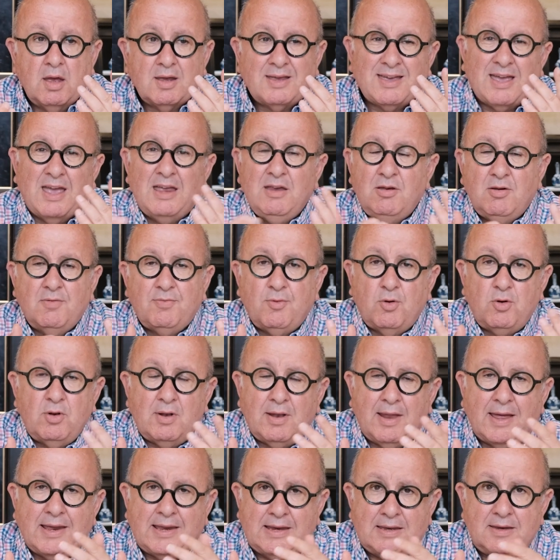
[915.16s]
kind of
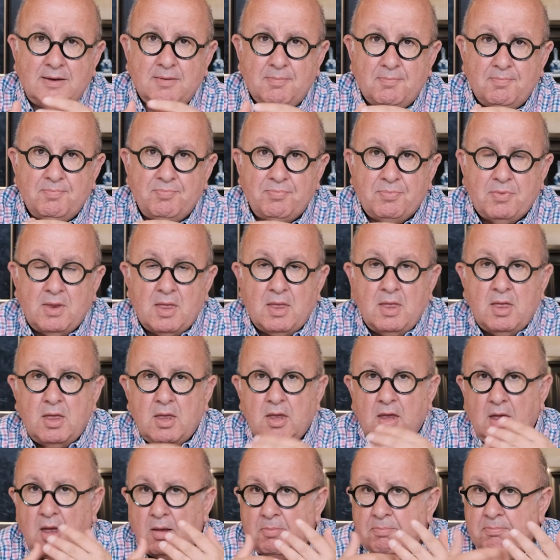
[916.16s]
online.
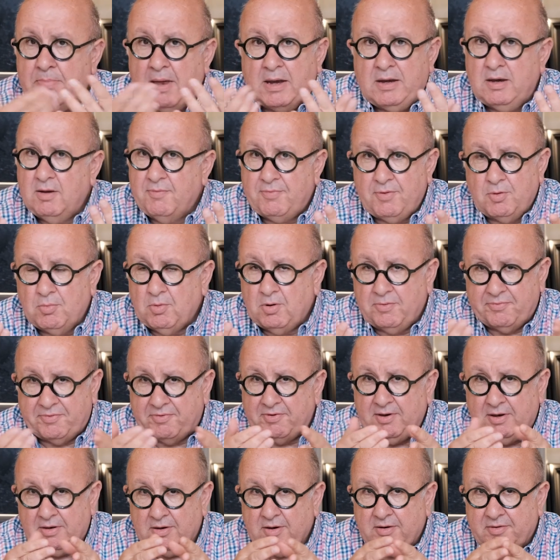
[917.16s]
Many of you will have
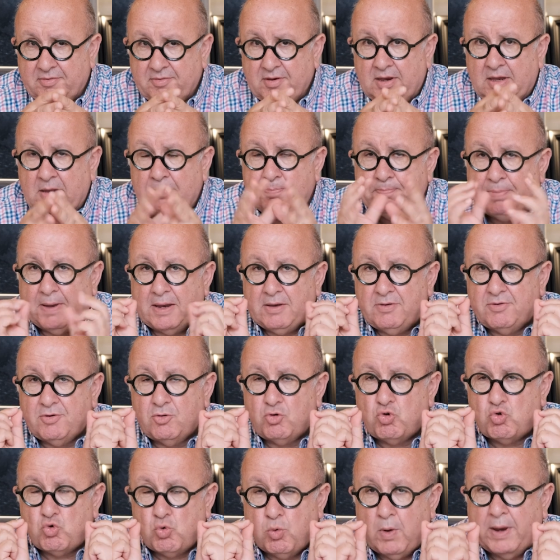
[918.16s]
seen this. He
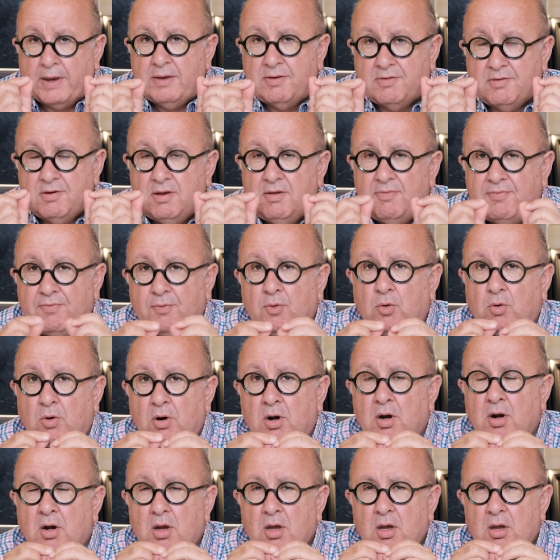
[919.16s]
painted
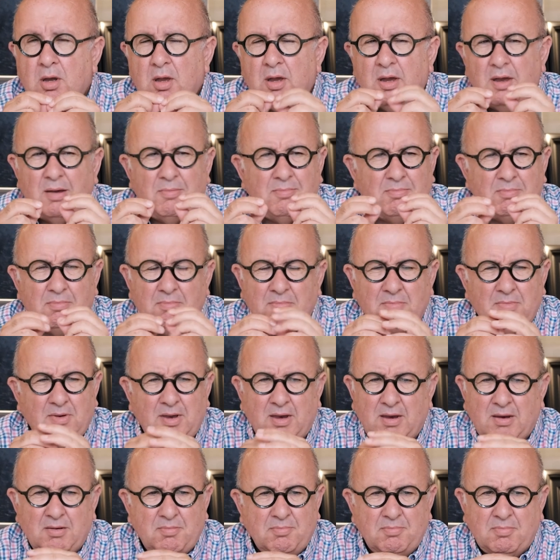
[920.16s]
24
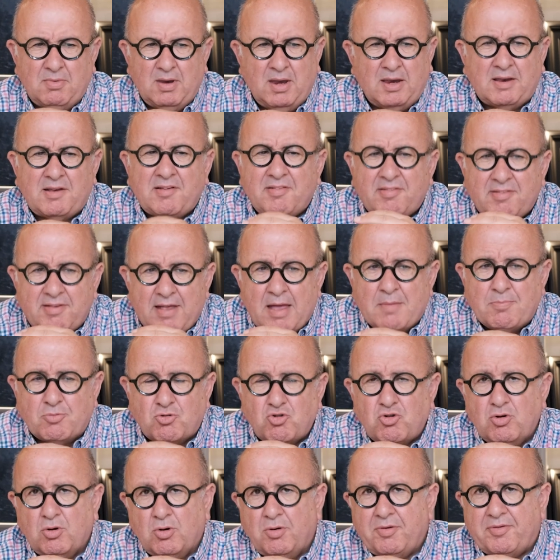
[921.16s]

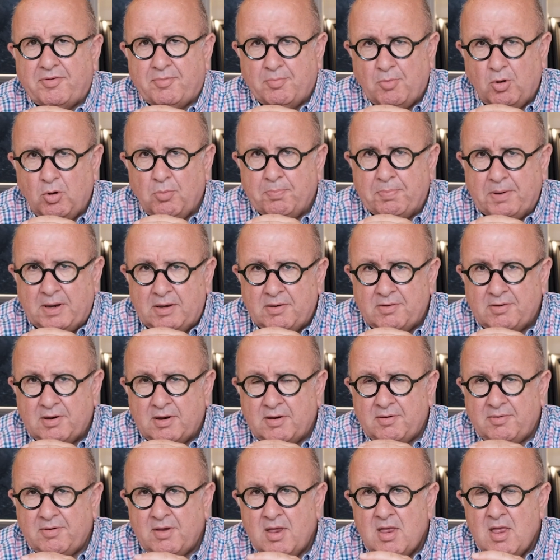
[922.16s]
exceptional small
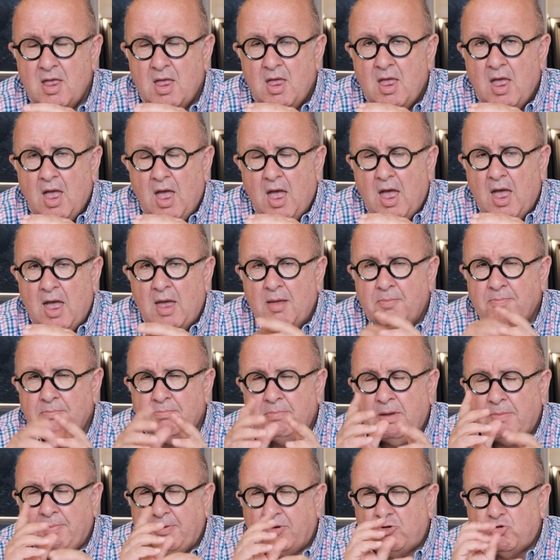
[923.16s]
paintings.
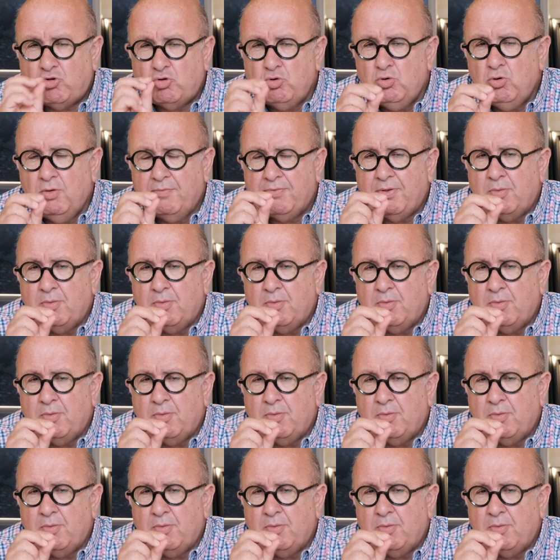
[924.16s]
Maybe 2 of